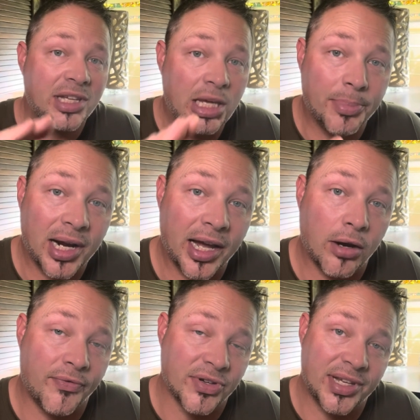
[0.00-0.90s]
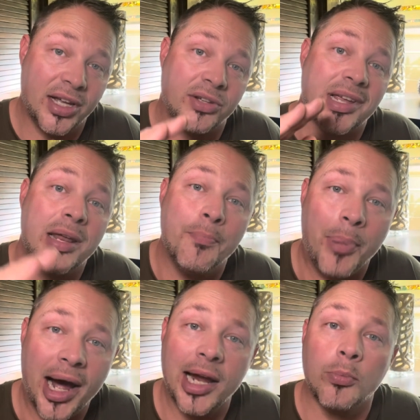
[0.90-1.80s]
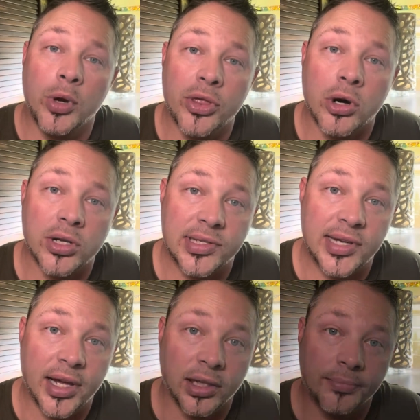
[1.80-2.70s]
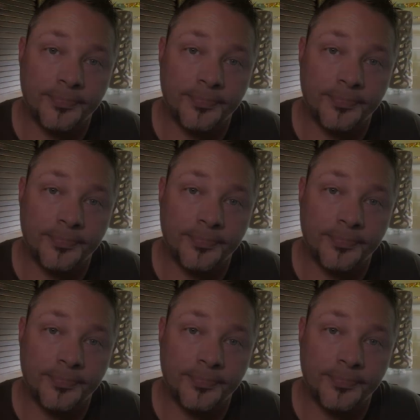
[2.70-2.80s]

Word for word: Keep an eye out for sales and buy them when they're on sale.